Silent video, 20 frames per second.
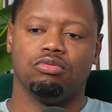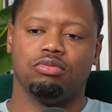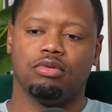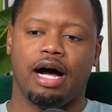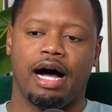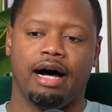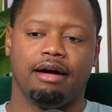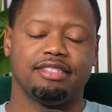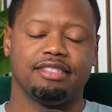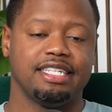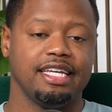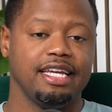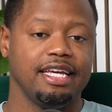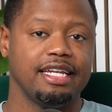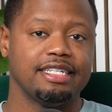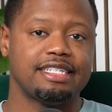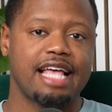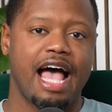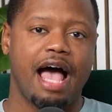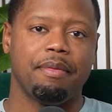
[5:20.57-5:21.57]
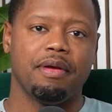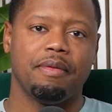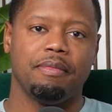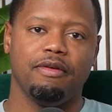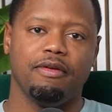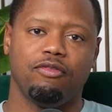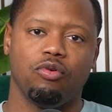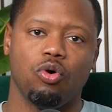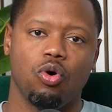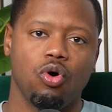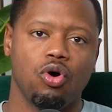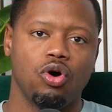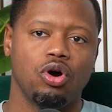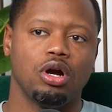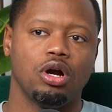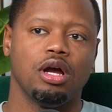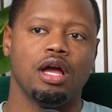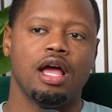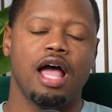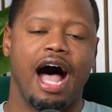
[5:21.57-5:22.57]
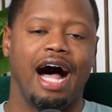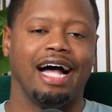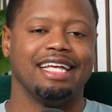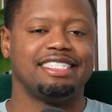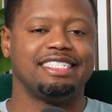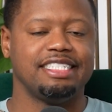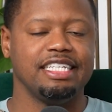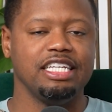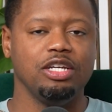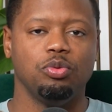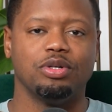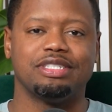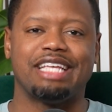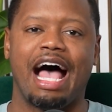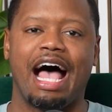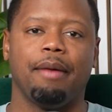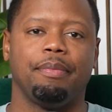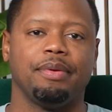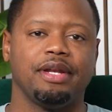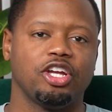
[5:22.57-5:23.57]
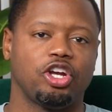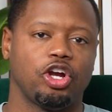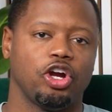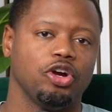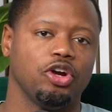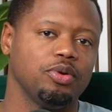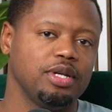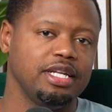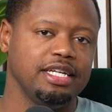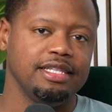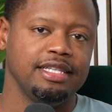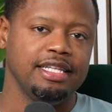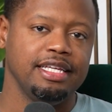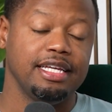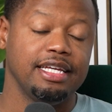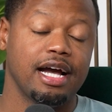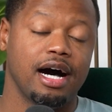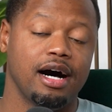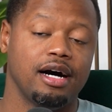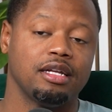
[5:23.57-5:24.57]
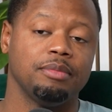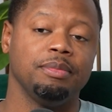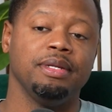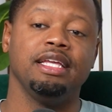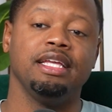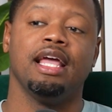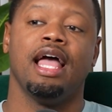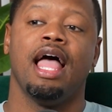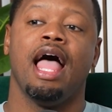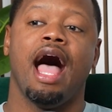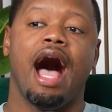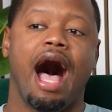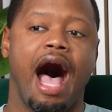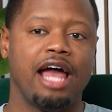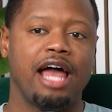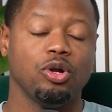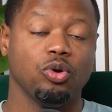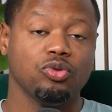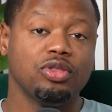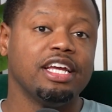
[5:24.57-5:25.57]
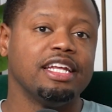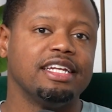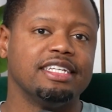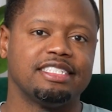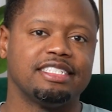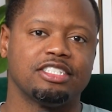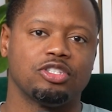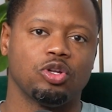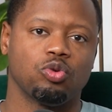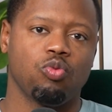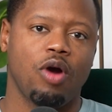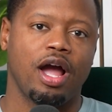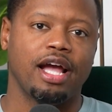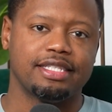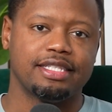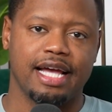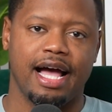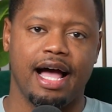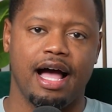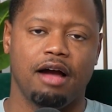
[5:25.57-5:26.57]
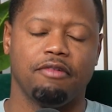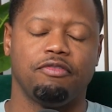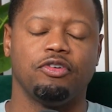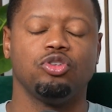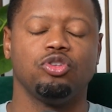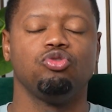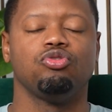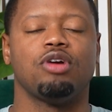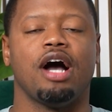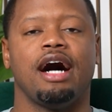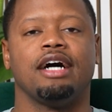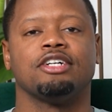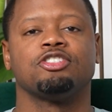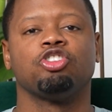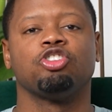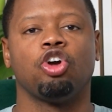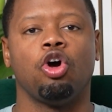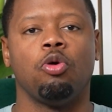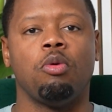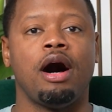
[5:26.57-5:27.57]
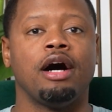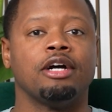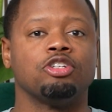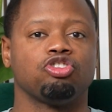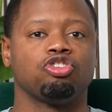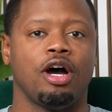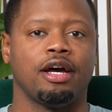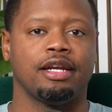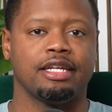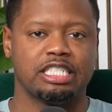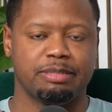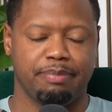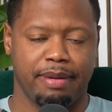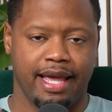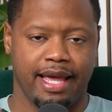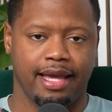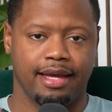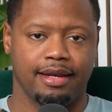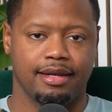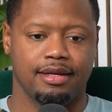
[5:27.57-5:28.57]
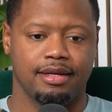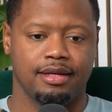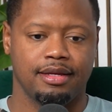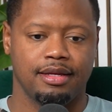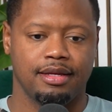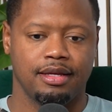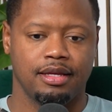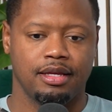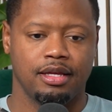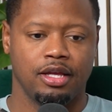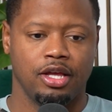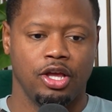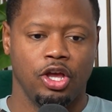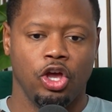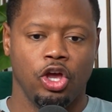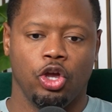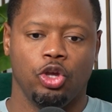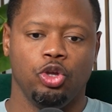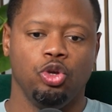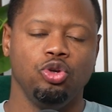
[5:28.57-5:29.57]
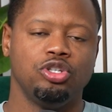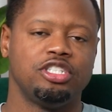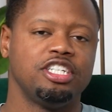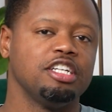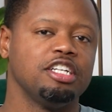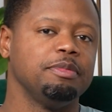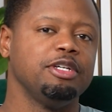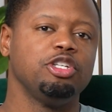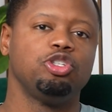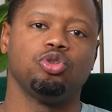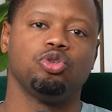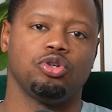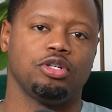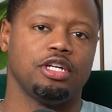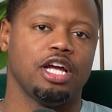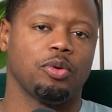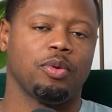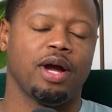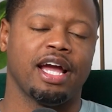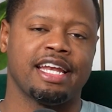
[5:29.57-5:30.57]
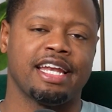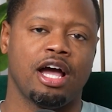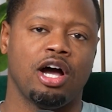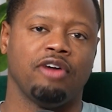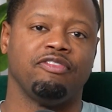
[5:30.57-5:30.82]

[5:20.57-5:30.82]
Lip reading: I've seen this happen before. I see what's happening currently in the economy. I don't think this is the right time for you guys to go out and try to expand. You shouldn't be doing that right now.